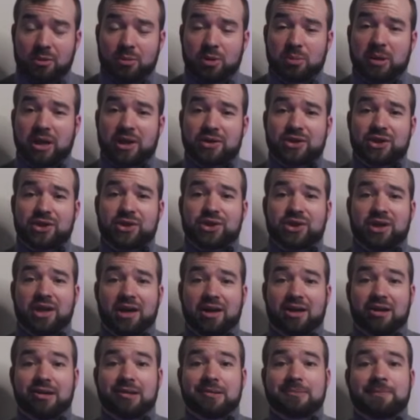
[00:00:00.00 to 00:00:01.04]
I'm about to
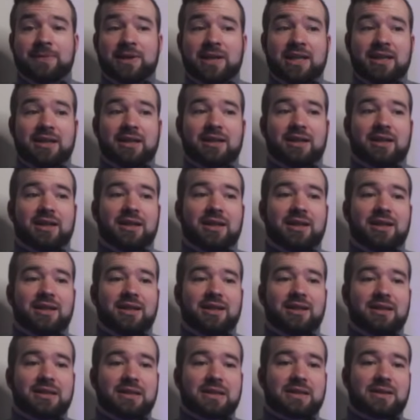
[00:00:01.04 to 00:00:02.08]
share
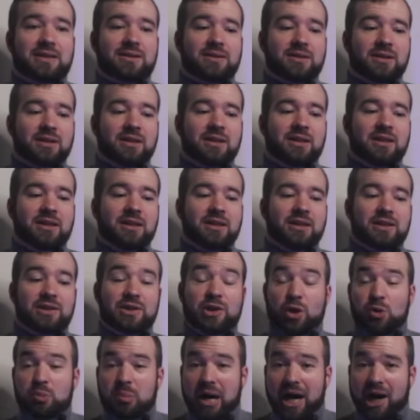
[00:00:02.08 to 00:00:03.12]
is
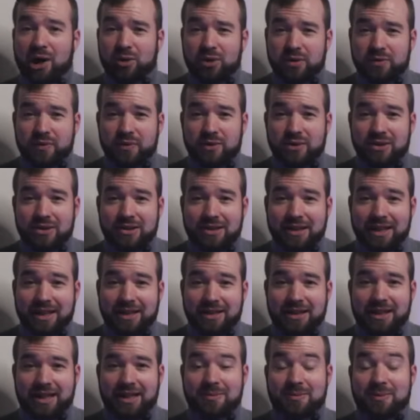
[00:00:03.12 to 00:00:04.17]
so powerful,
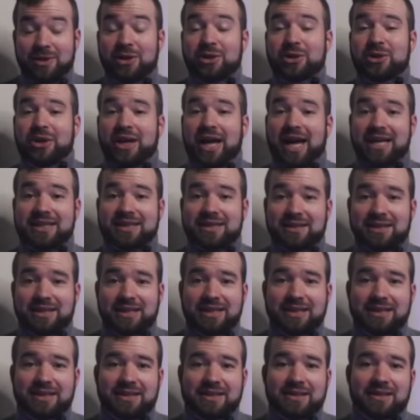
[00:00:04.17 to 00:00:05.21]
I'm a little
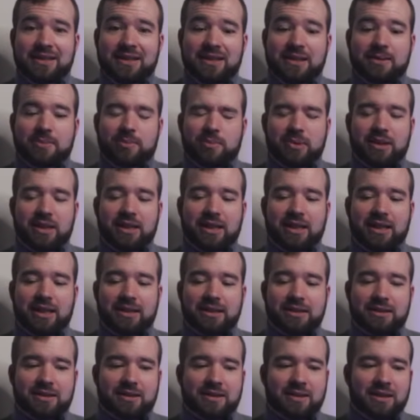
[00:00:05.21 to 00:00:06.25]
hesitant
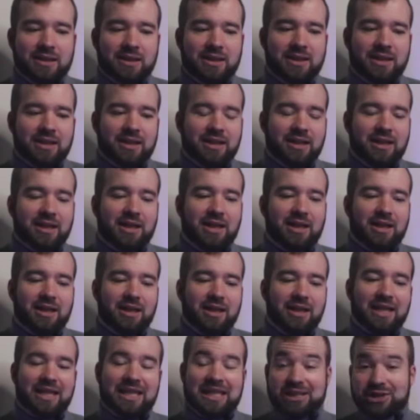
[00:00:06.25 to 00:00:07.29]
because
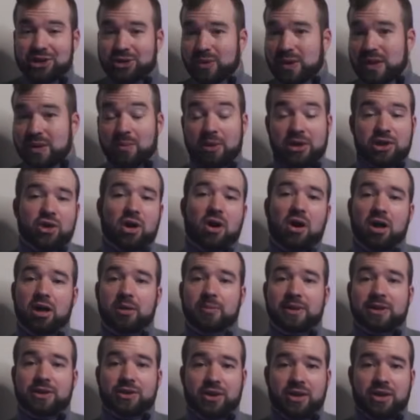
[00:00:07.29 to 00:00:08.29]
it can do as much harm as